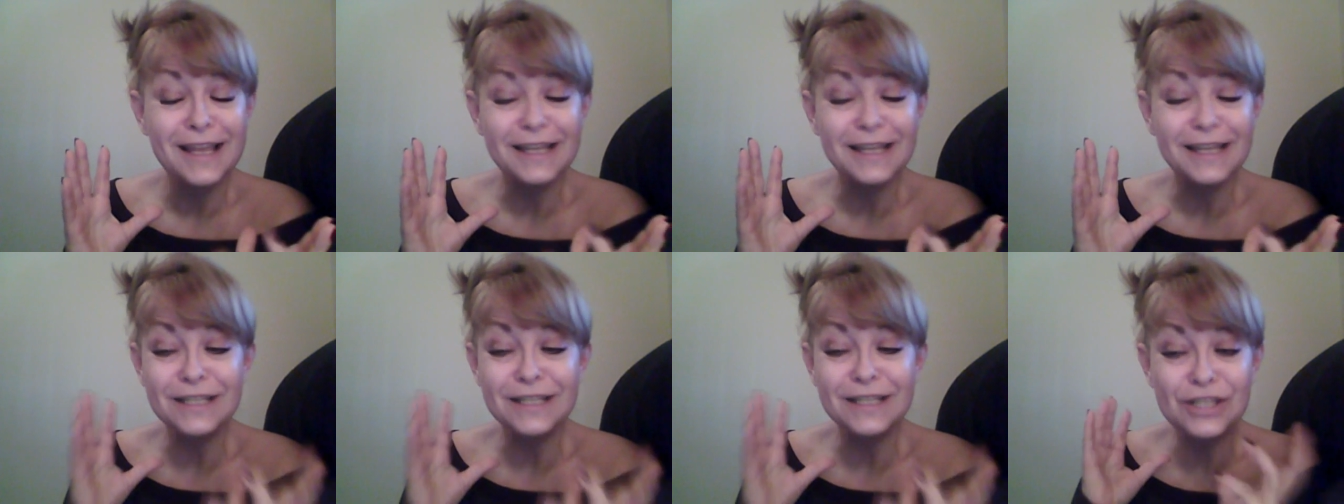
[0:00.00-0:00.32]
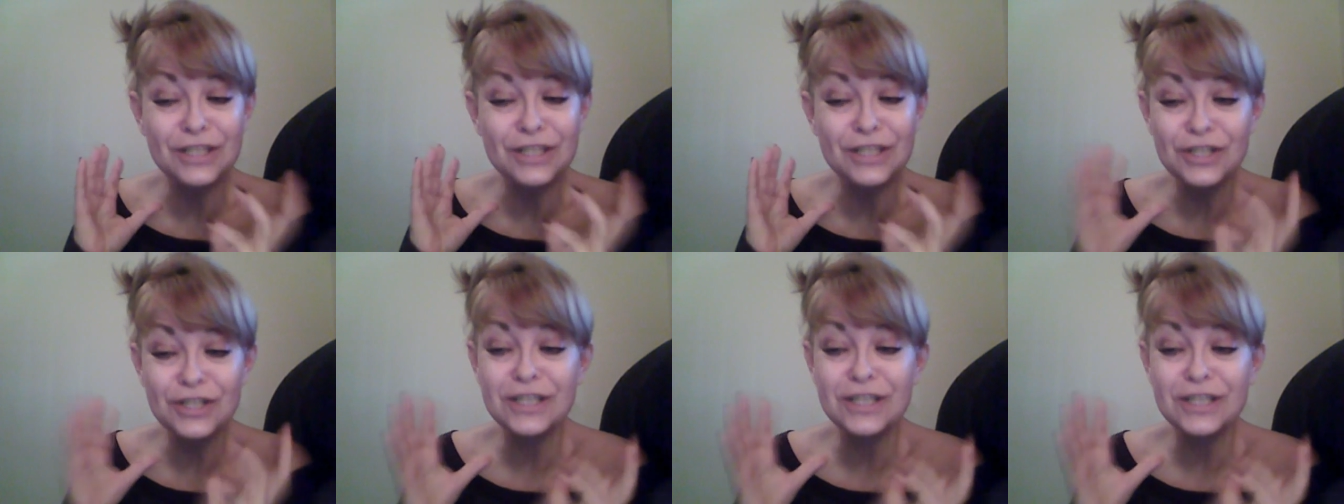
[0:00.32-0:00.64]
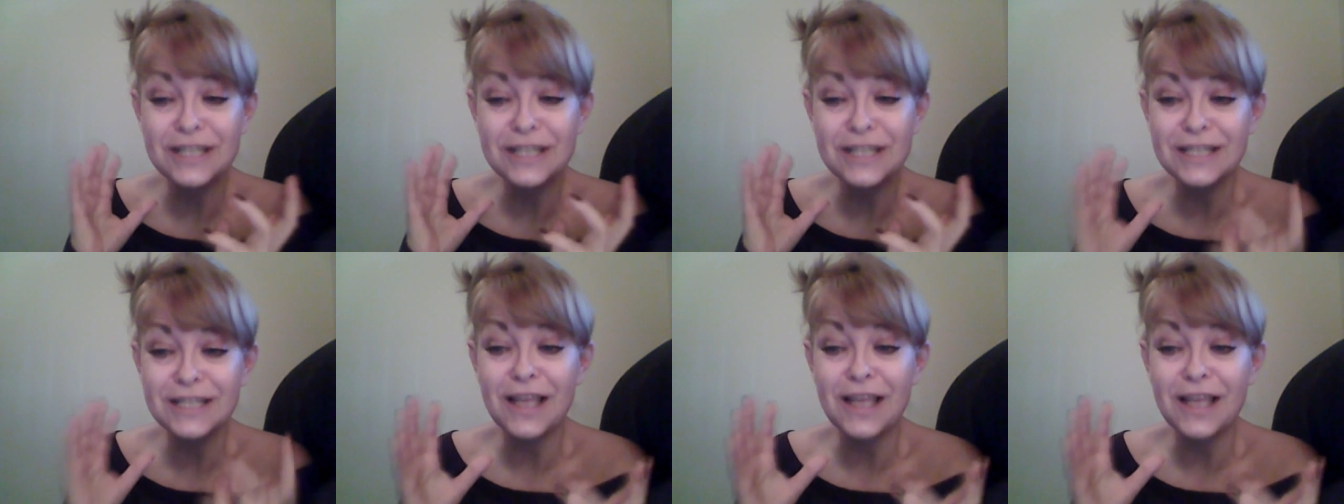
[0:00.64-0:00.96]
is just
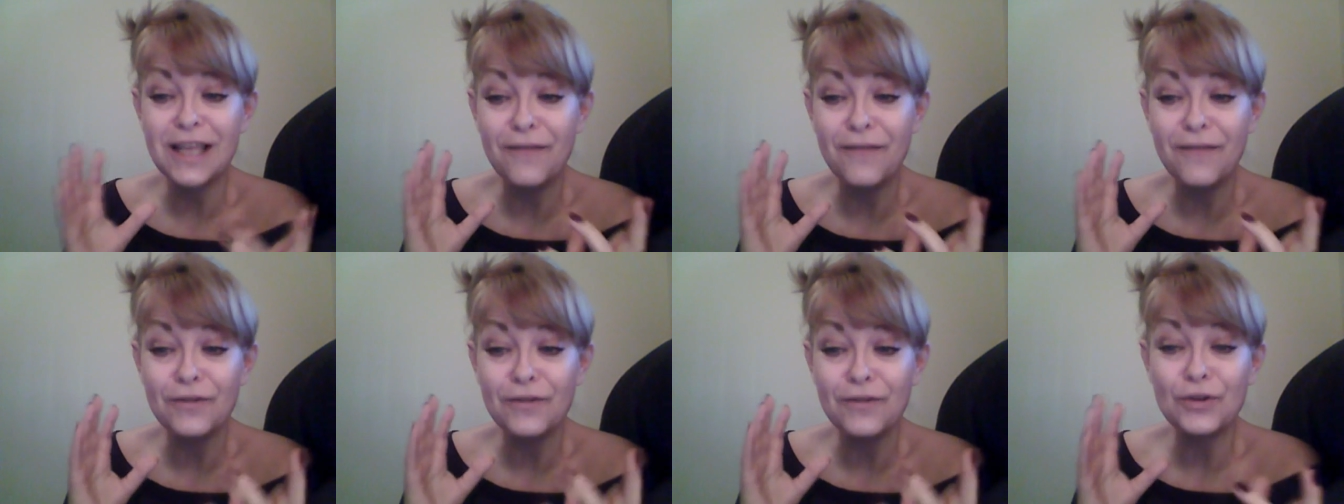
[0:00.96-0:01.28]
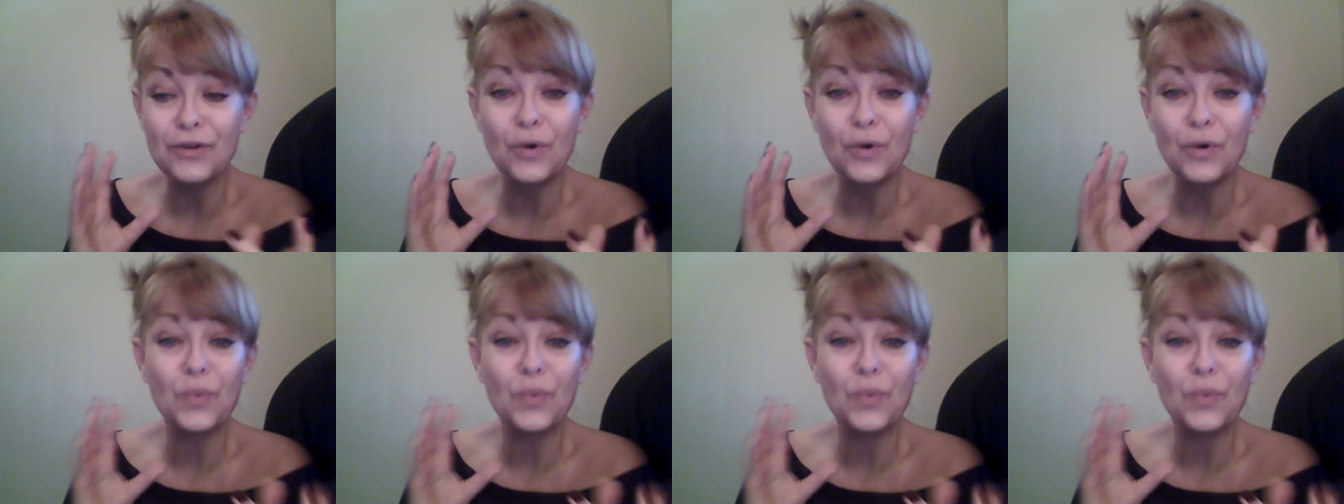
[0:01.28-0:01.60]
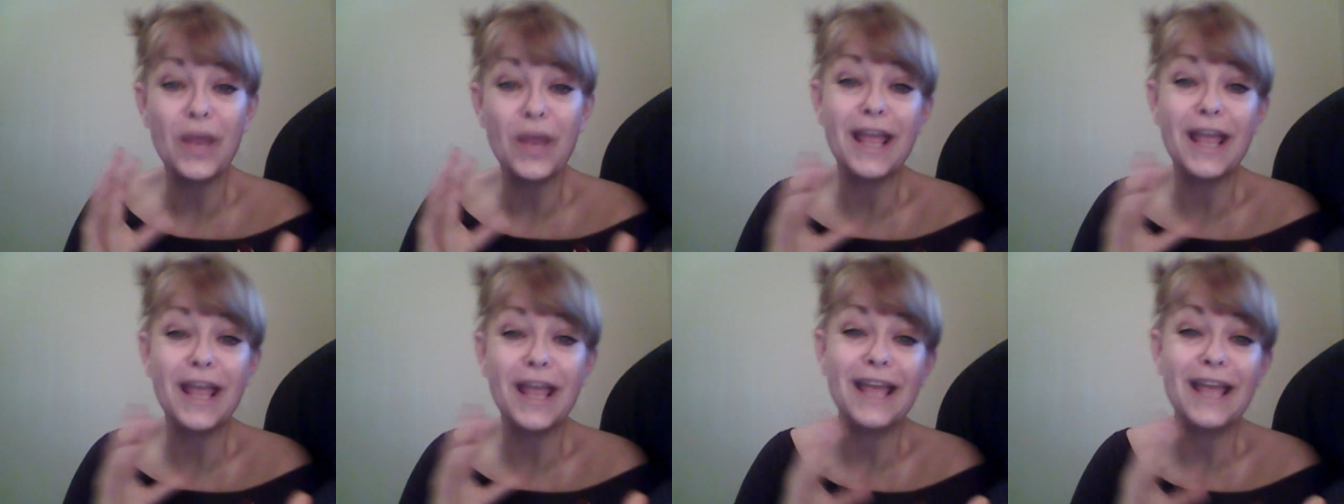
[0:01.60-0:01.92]
discover your way.